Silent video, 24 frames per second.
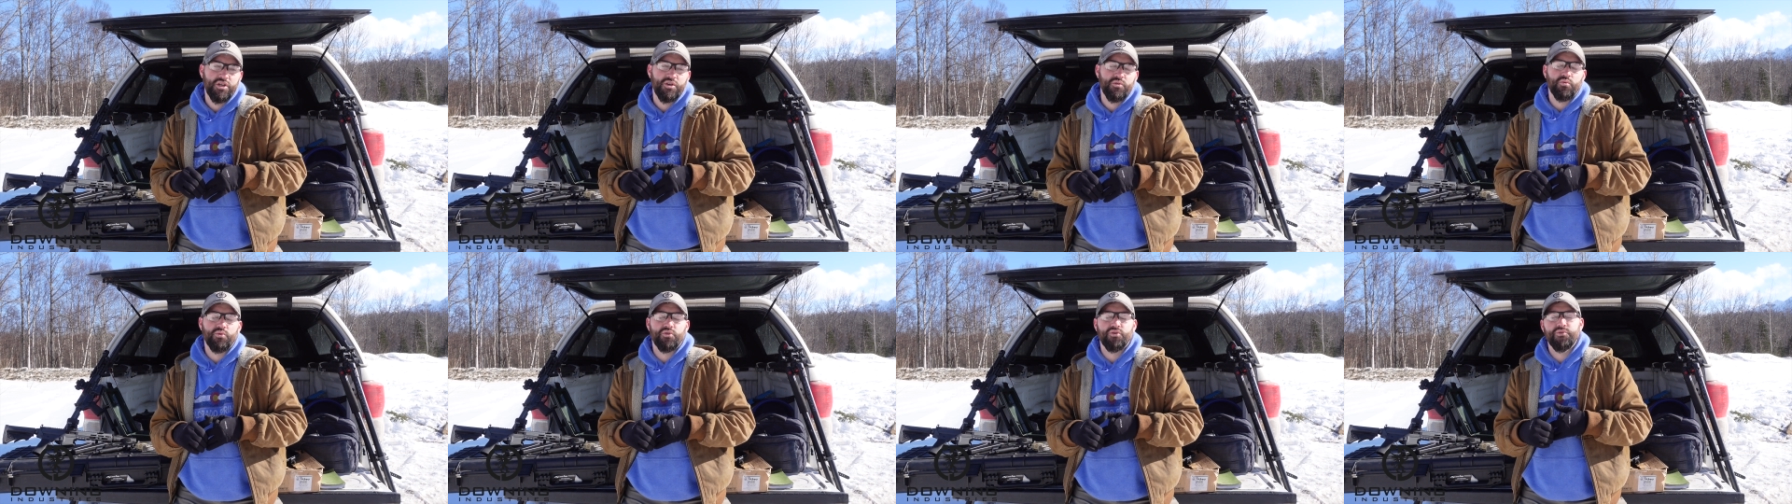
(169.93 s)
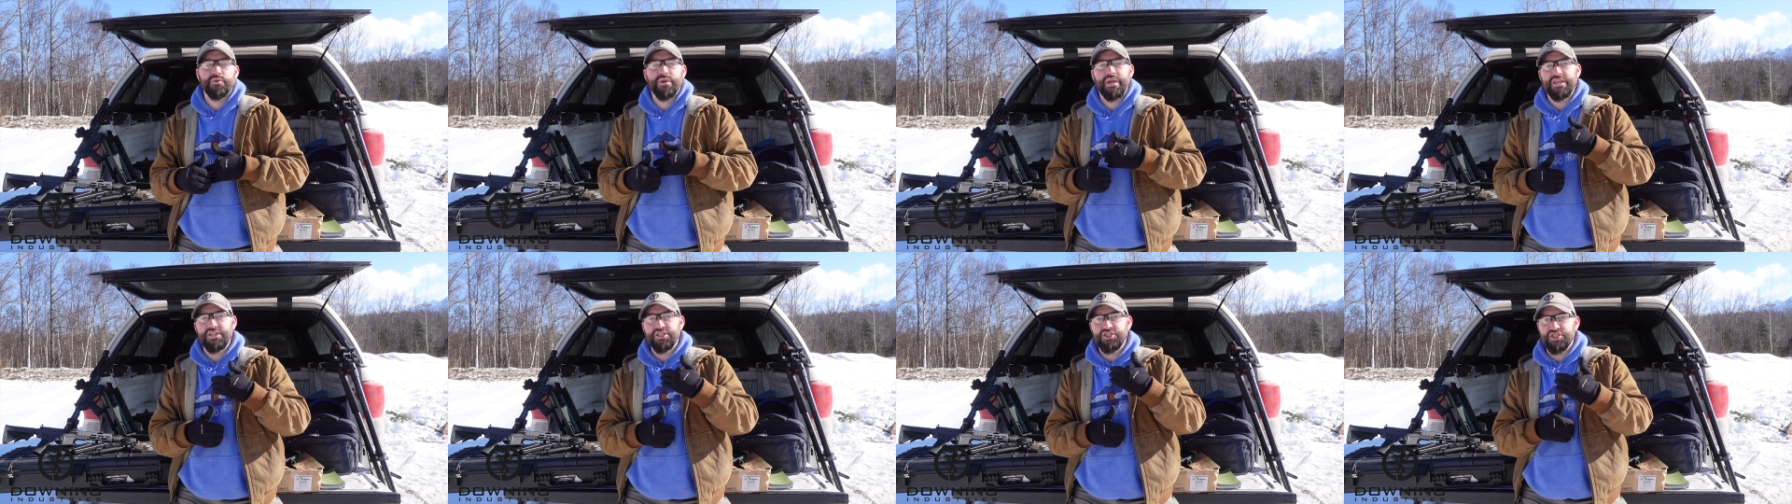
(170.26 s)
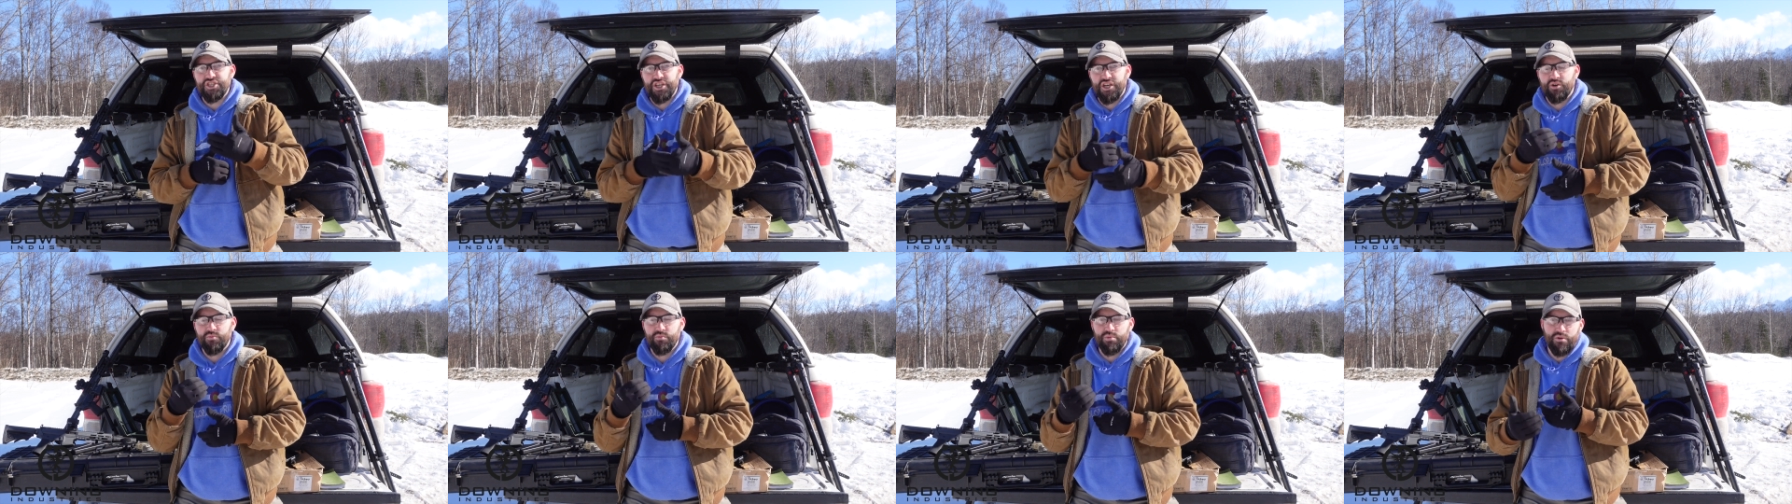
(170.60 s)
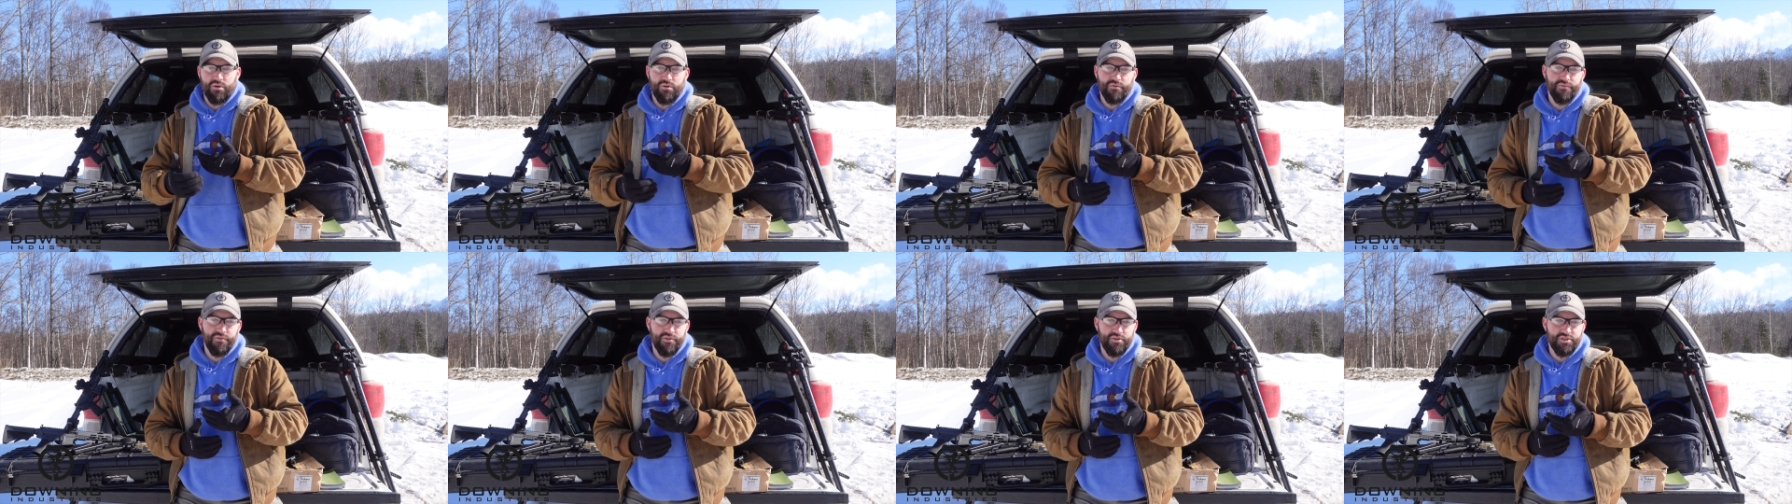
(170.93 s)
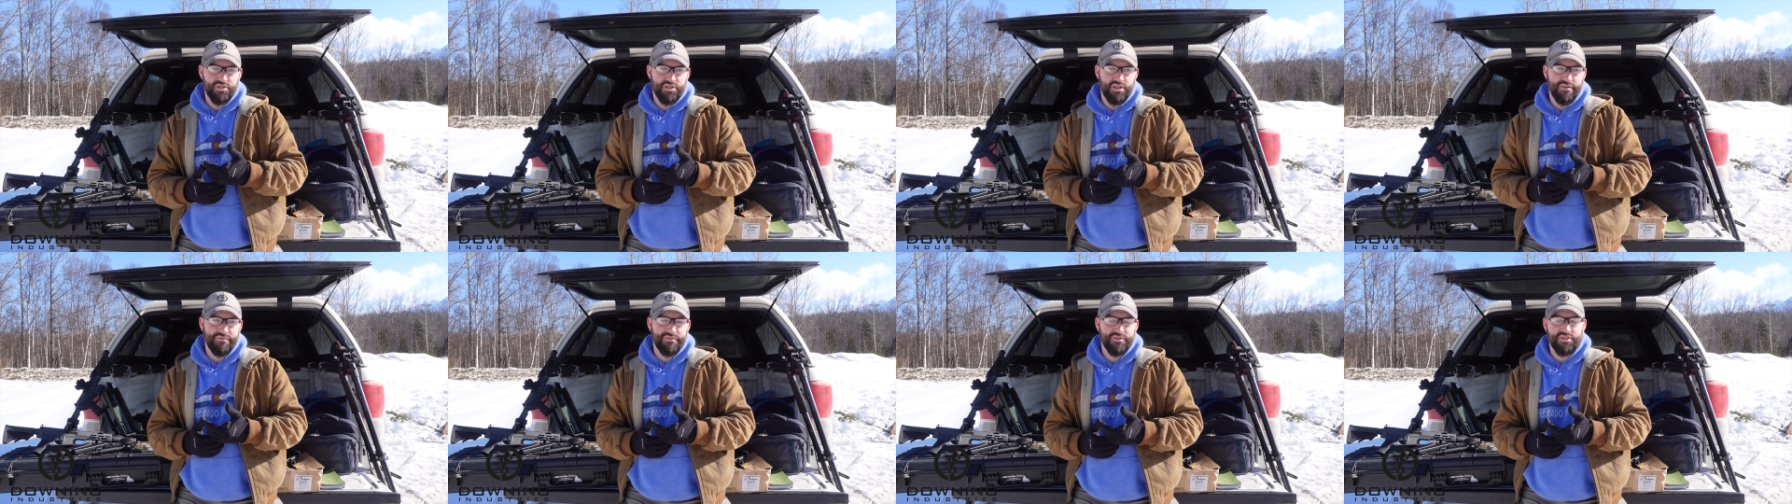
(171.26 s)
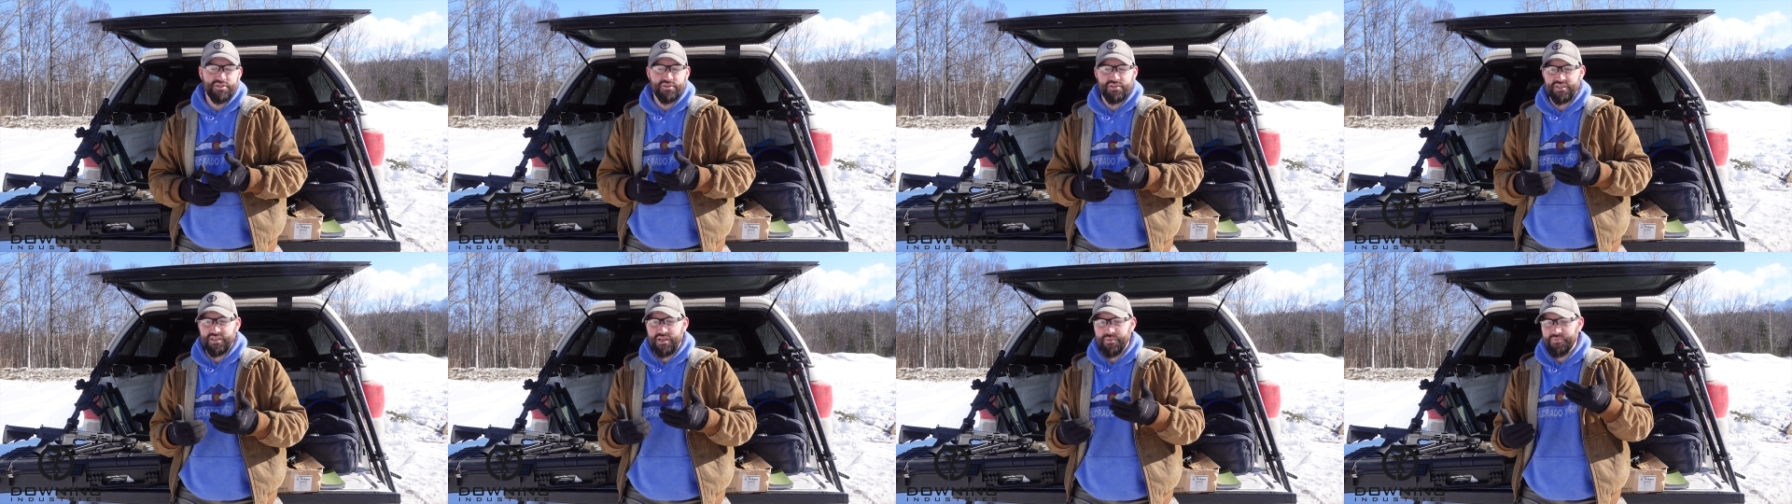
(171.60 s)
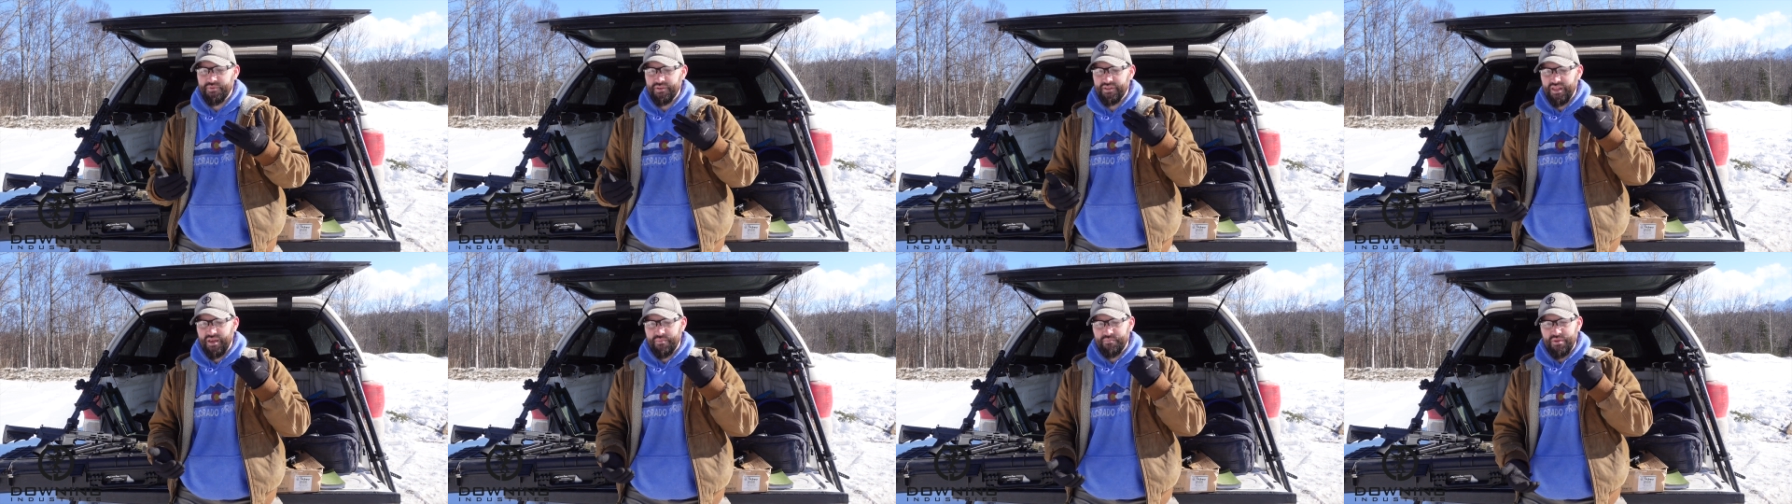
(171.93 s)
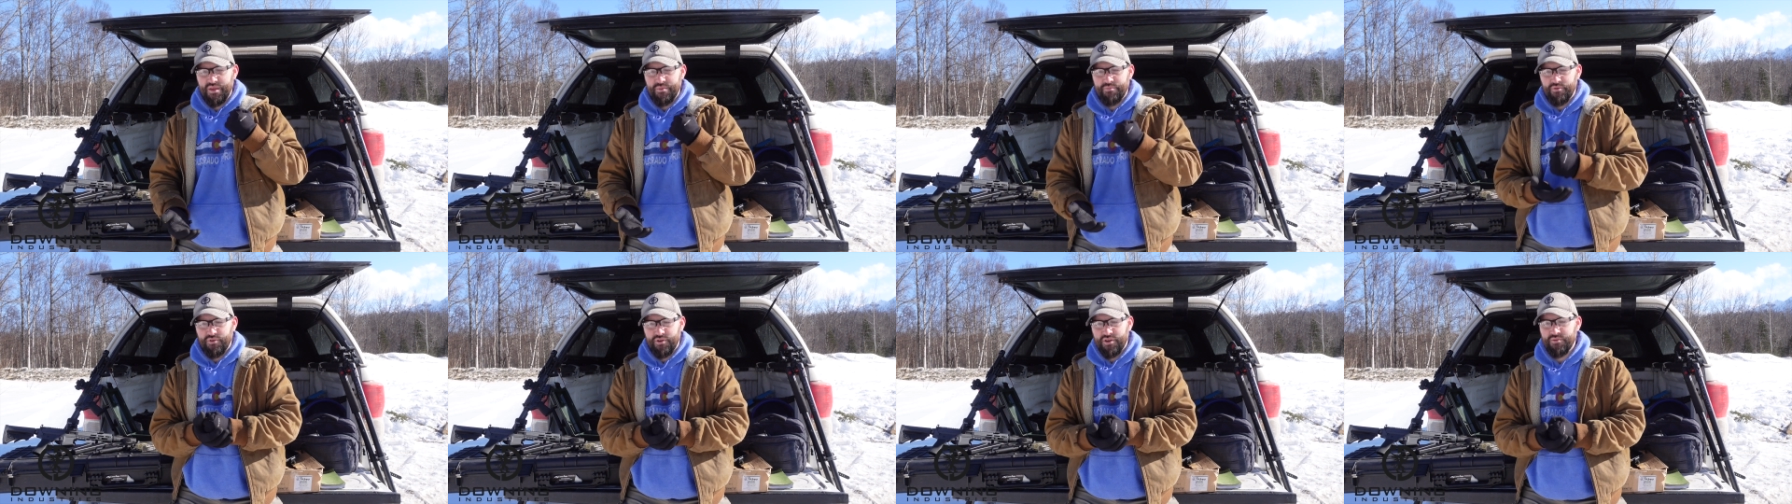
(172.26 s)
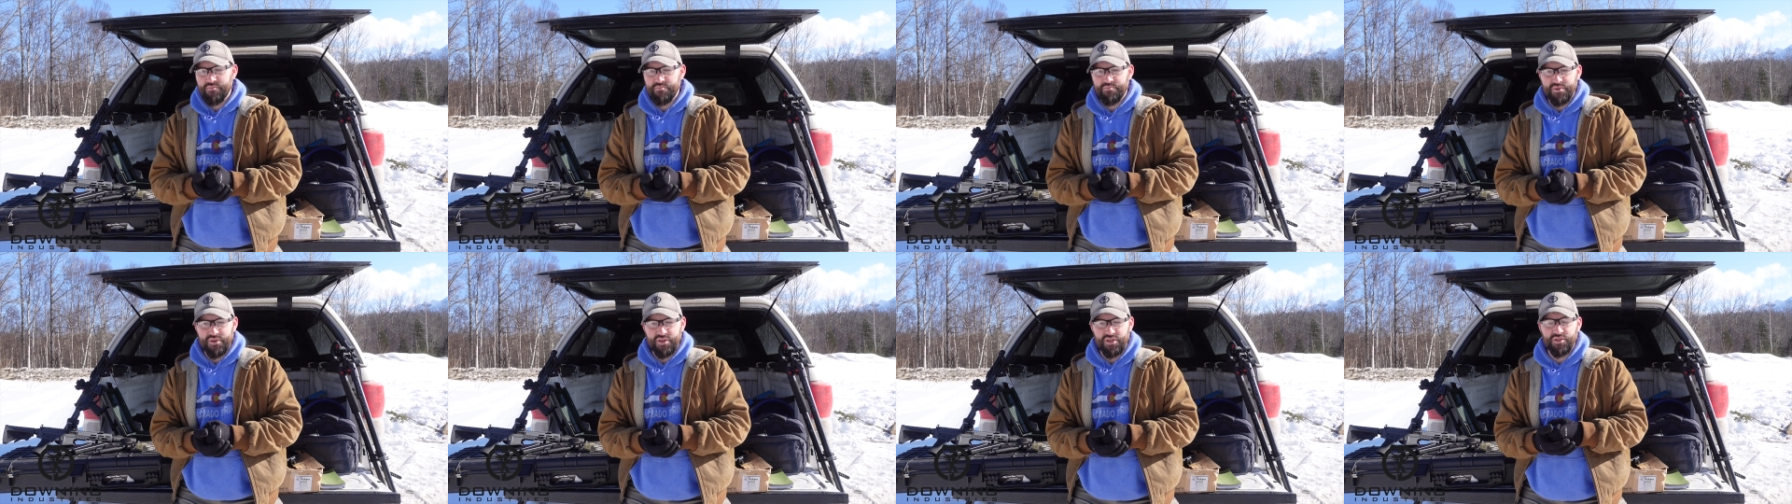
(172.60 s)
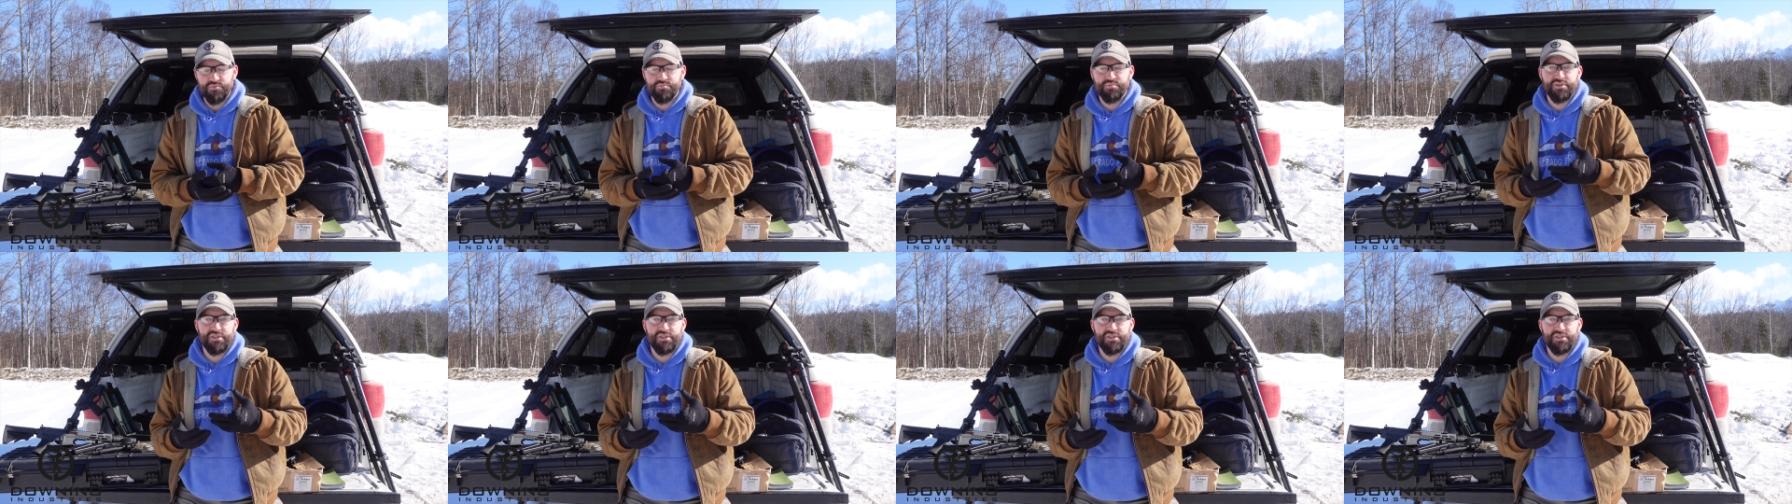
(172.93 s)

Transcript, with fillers: We're doing a jailbroke version of it. So something that people could build,